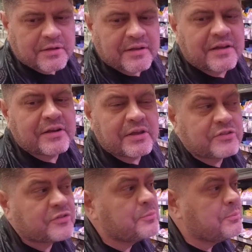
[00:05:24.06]
Gonna get
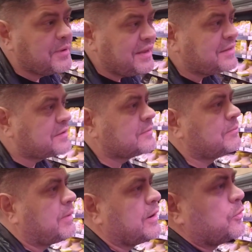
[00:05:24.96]
some meat,
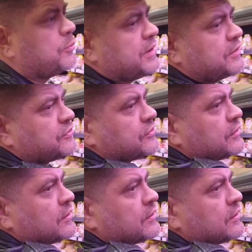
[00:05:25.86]
by all means.